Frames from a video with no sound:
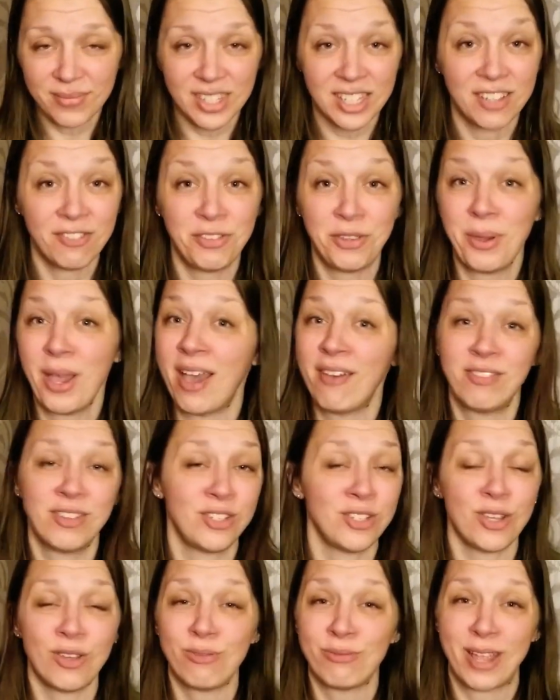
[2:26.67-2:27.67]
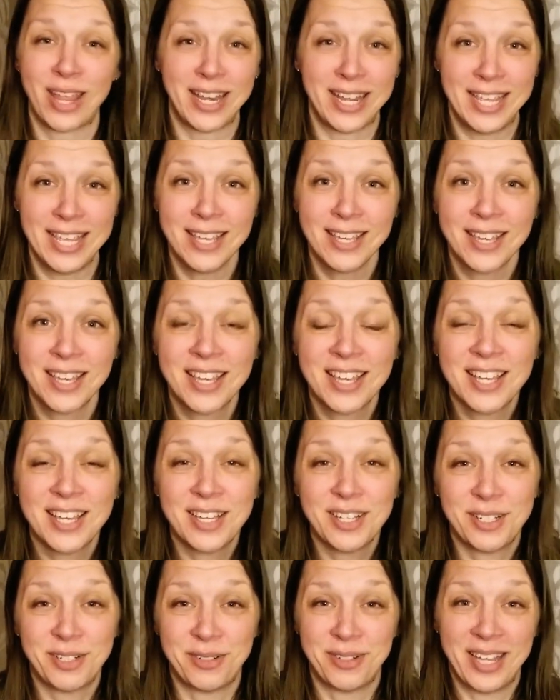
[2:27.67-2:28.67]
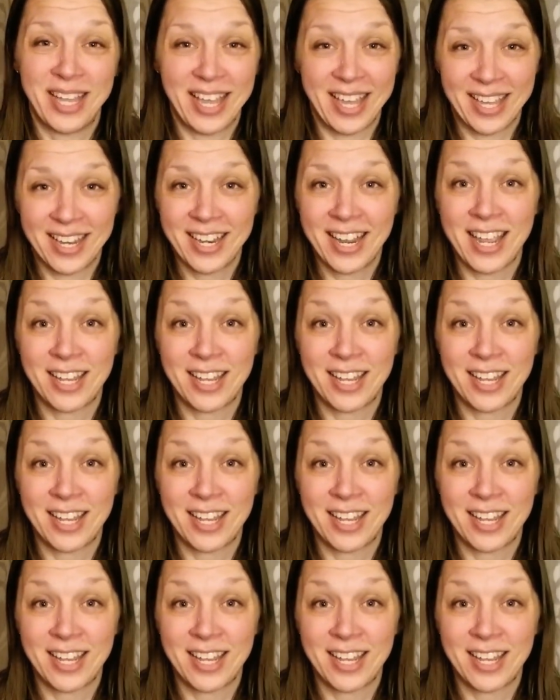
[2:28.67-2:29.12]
If you haven't already, go ahead